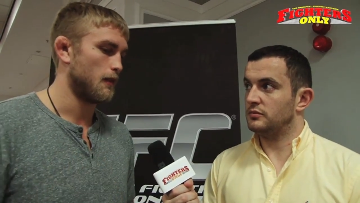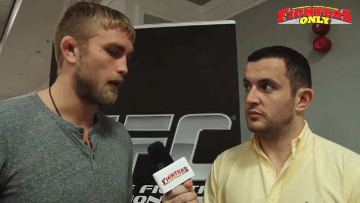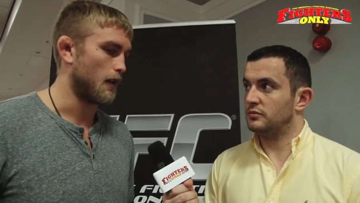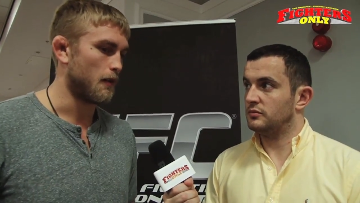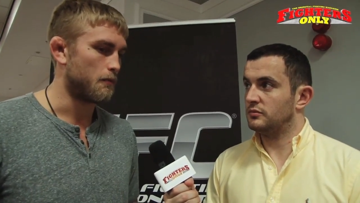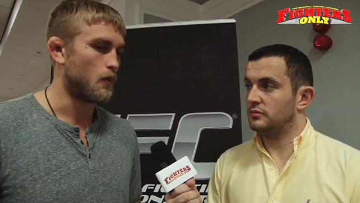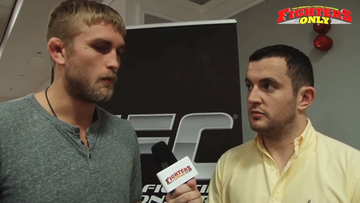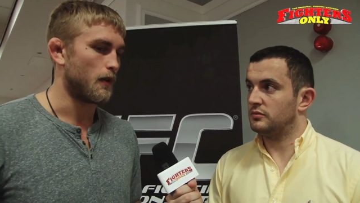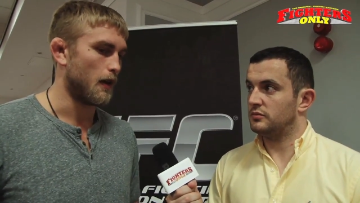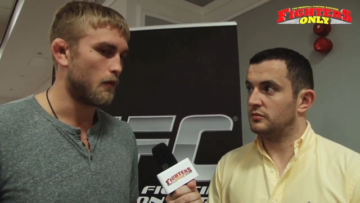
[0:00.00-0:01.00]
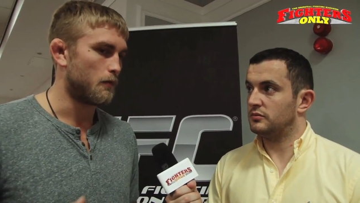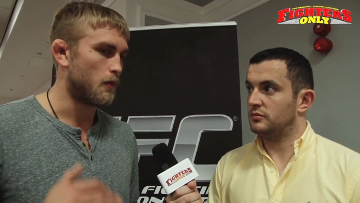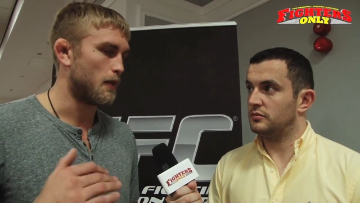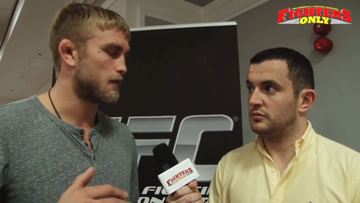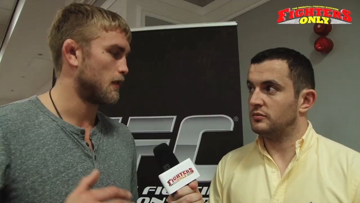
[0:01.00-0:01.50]
Speaker 1: I, I prove my I would
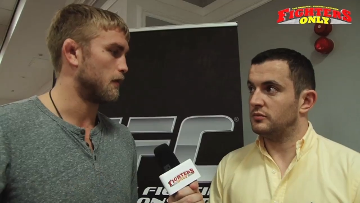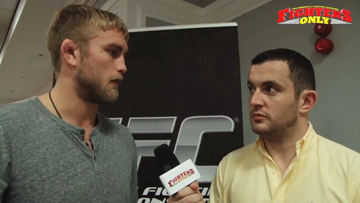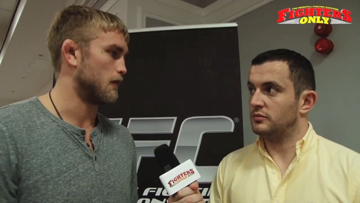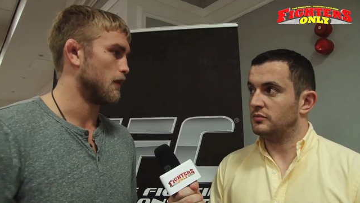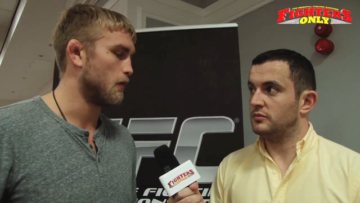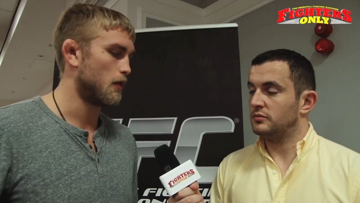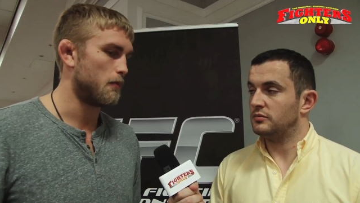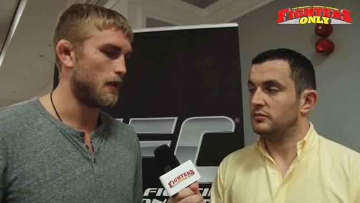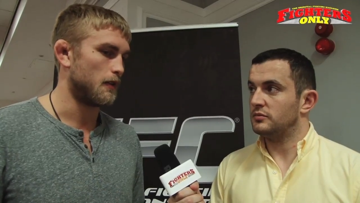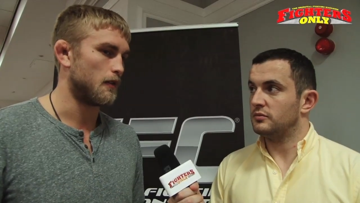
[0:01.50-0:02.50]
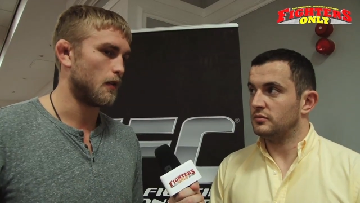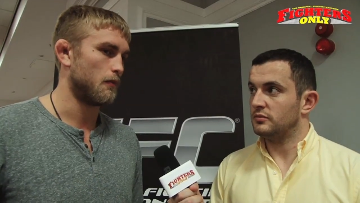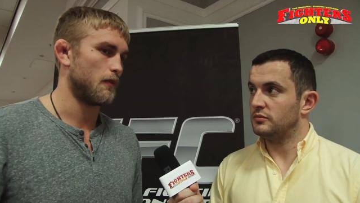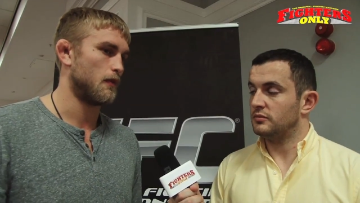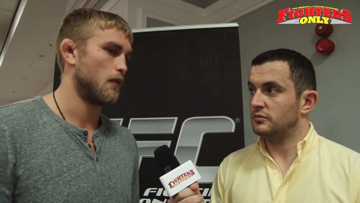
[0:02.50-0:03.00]
prove myself. To, I want to be at the top
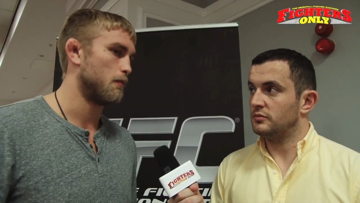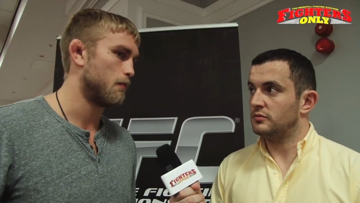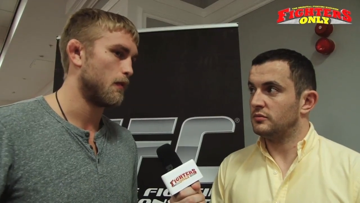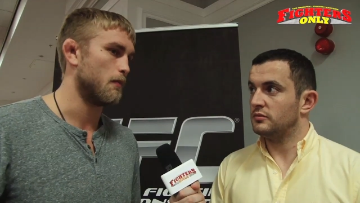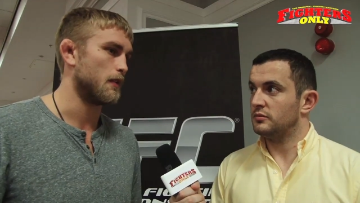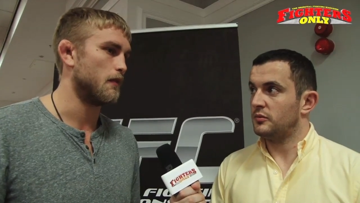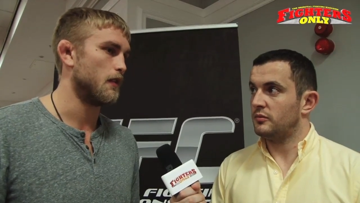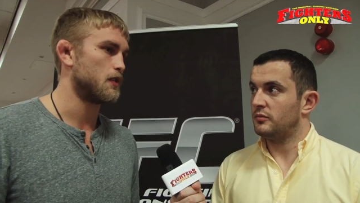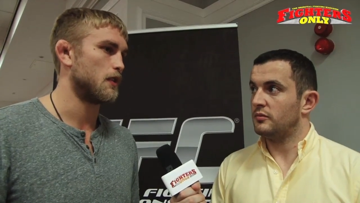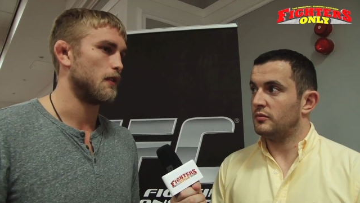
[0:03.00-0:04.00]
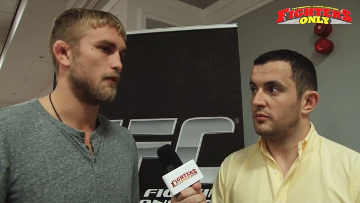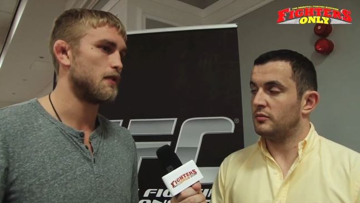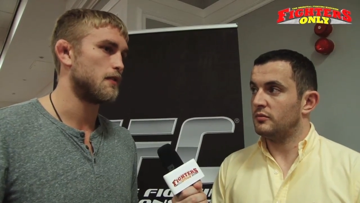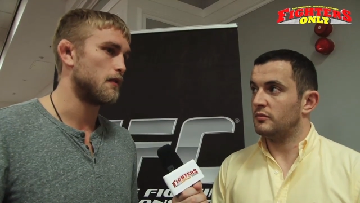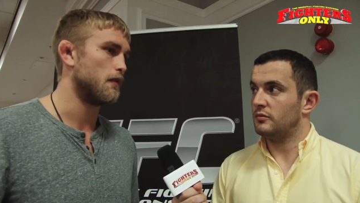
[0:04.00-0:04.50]
top of my division, and
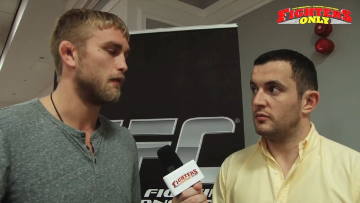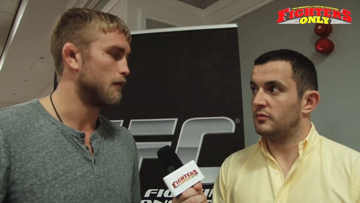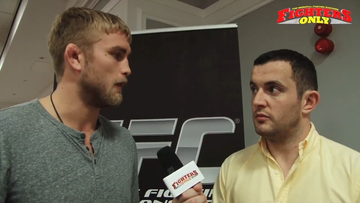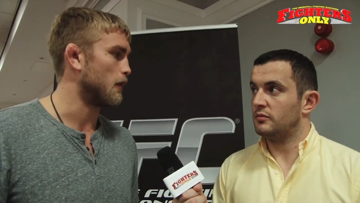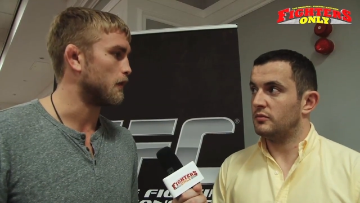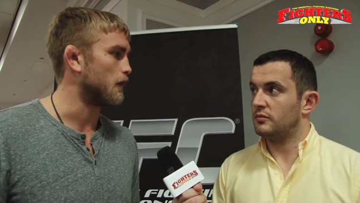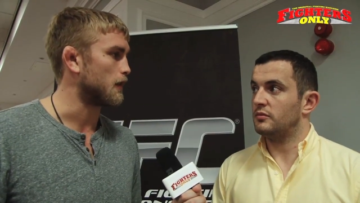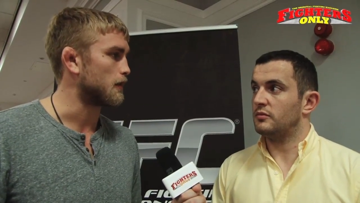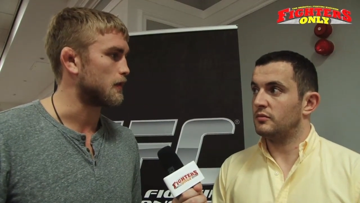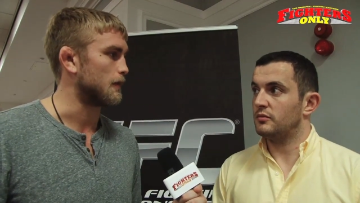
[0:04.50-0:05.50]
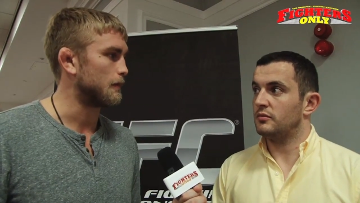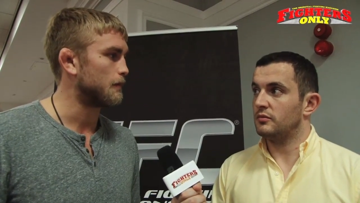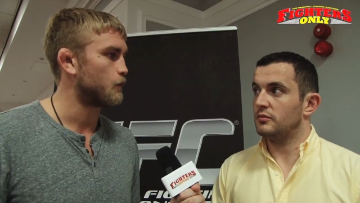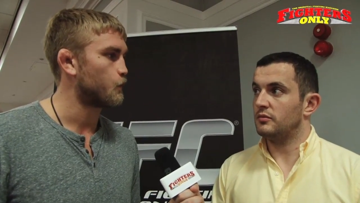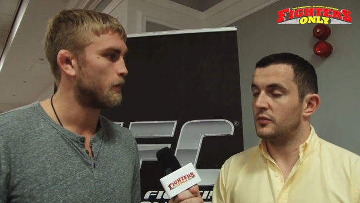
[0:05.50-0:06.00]
this the, the right fight. So.
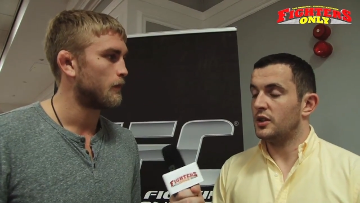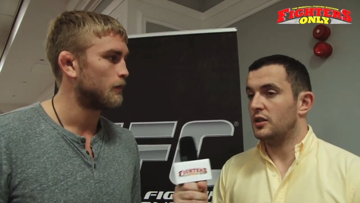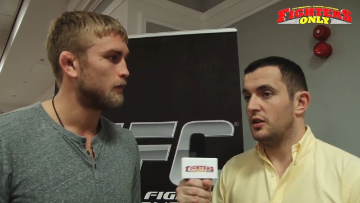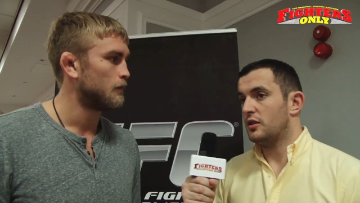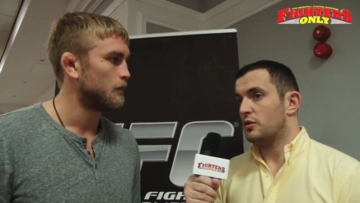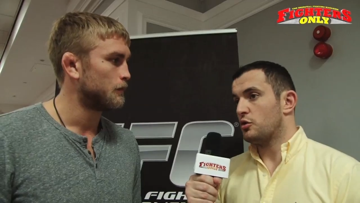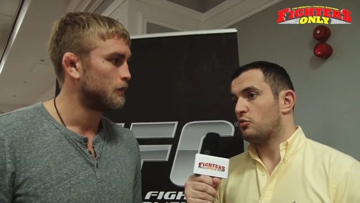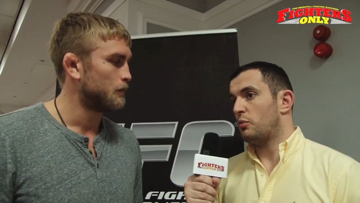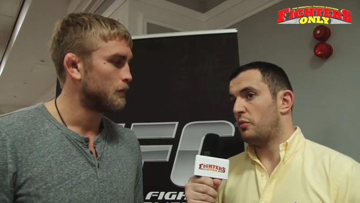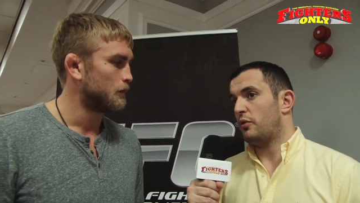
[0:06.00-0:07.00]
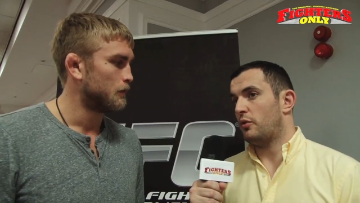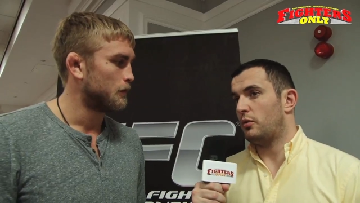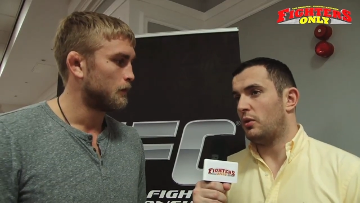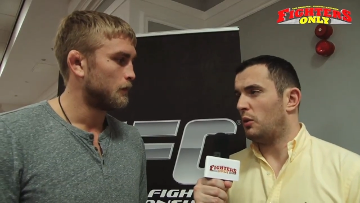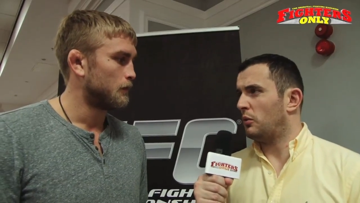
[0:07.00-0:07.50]
Speaker 2: Mm. Well, just run me
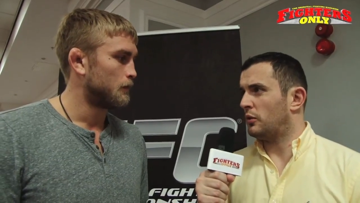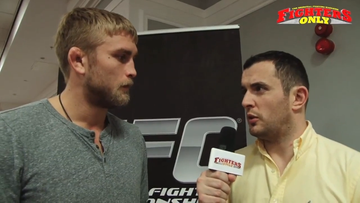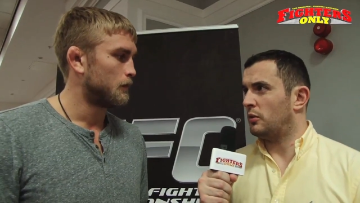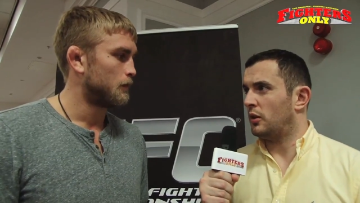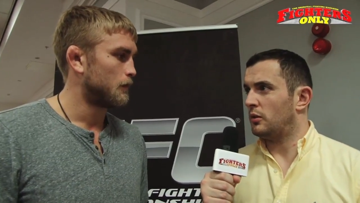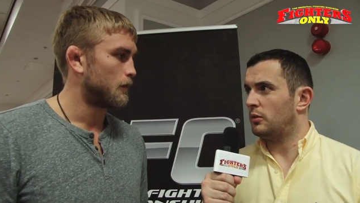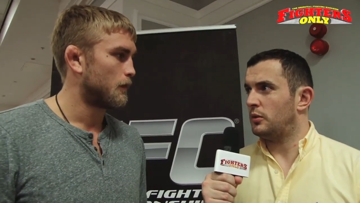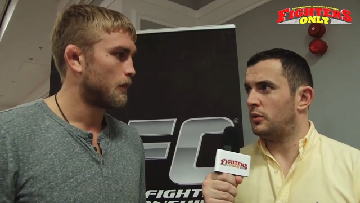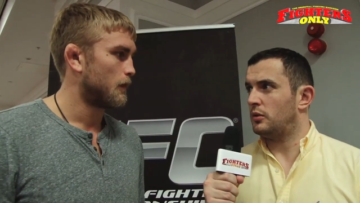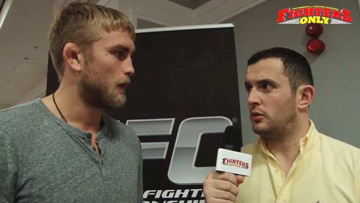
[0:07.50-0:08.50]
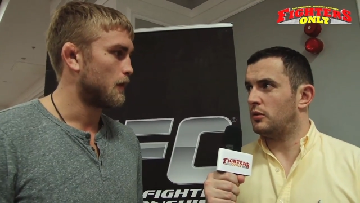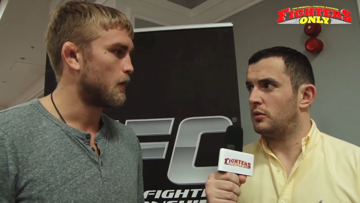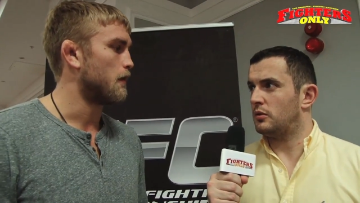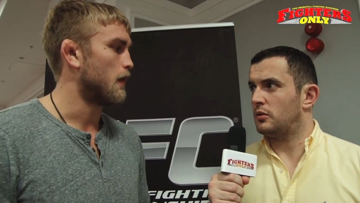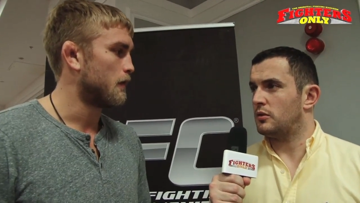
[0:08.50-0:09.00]
through. How old are you right now? You're uh,
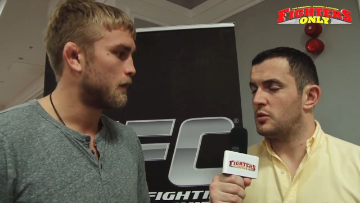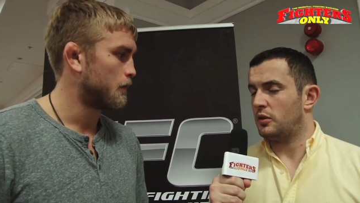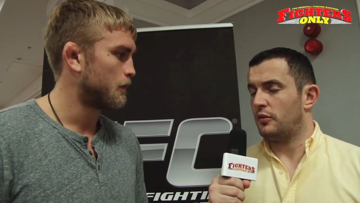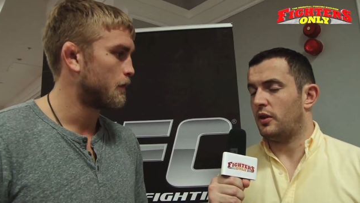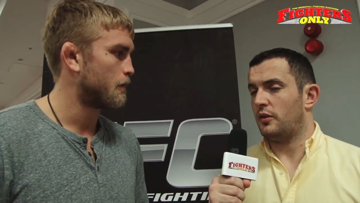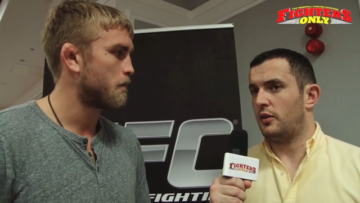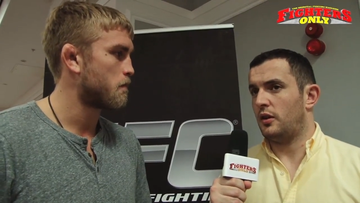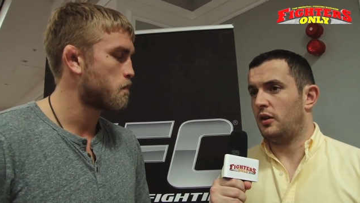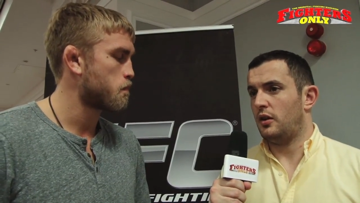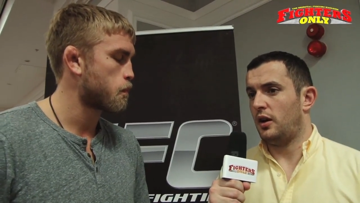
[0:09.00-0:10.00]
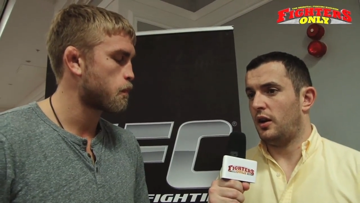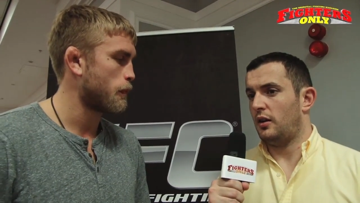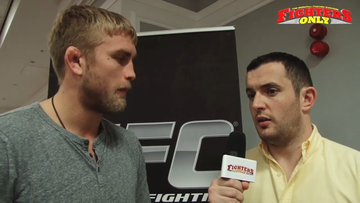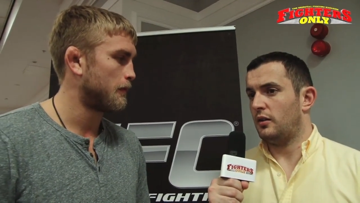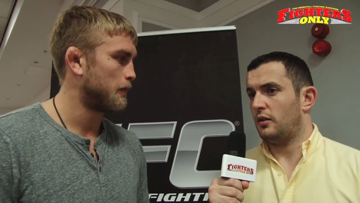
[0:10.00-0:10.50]
25. 25.
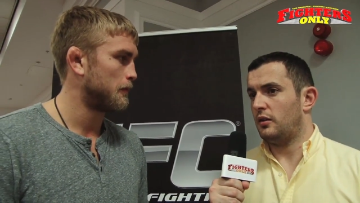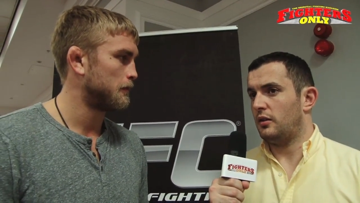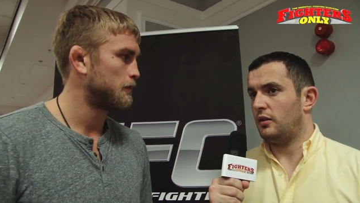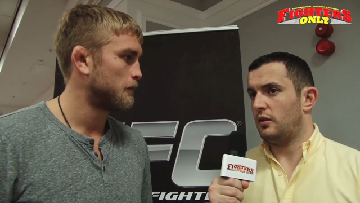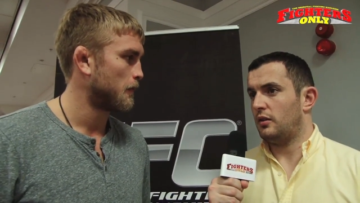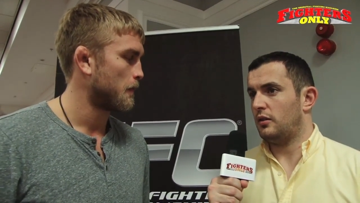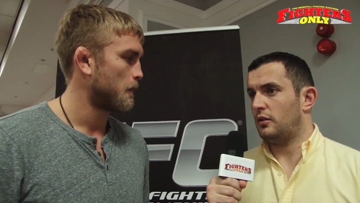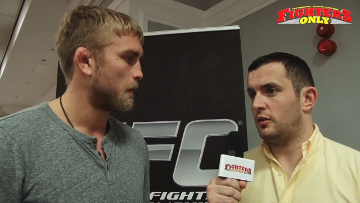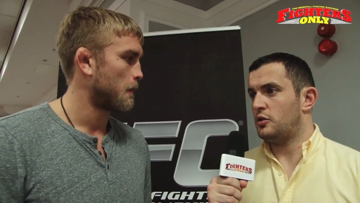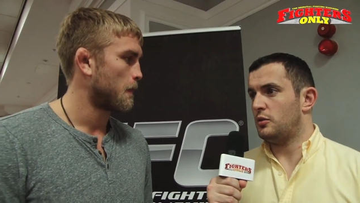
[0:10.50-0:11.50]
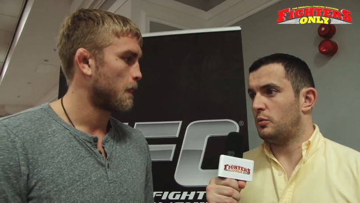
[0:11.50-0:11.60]
And did you